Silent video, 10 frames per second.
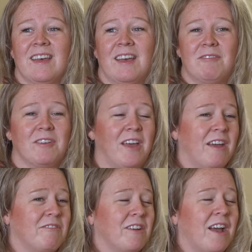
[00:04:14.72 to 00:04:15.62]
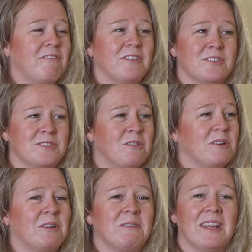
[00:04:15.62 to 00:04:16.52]
I feel so
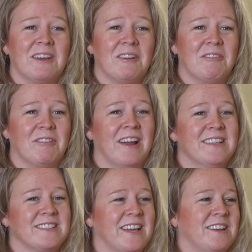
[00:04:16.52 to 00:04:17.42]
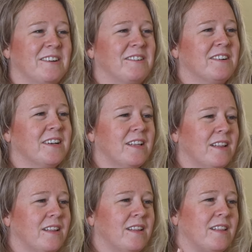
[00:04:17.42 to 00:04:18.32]
good when I go to Fry's. I know
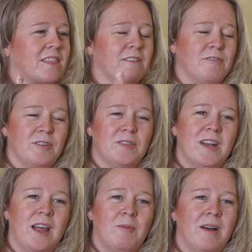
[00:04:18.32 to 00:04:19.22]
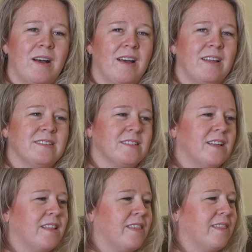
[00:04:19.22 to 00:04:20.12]
the food that I want,
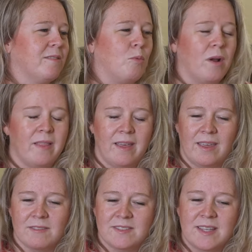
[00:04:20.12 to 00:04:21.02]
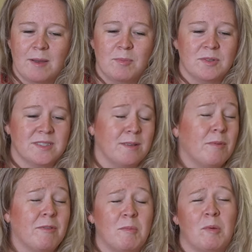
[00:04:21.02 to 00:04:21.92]
where they give samples.
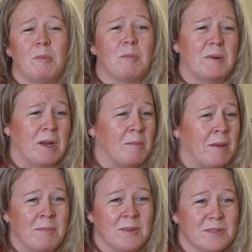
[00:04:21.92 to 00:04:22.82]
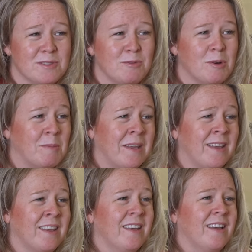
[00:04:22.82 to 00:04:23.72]
Some of them will prepare my meals for
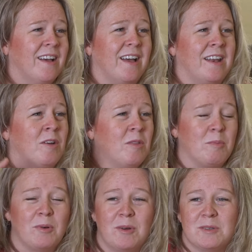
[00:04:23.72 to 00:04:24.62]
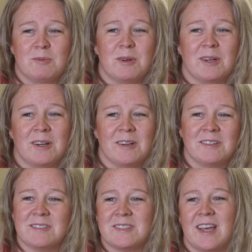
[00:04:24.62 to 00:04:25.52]
me. I know the produce
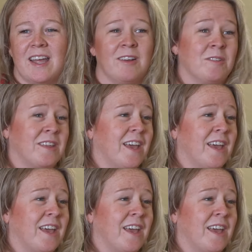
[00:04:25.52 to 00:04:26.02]
workers, I know the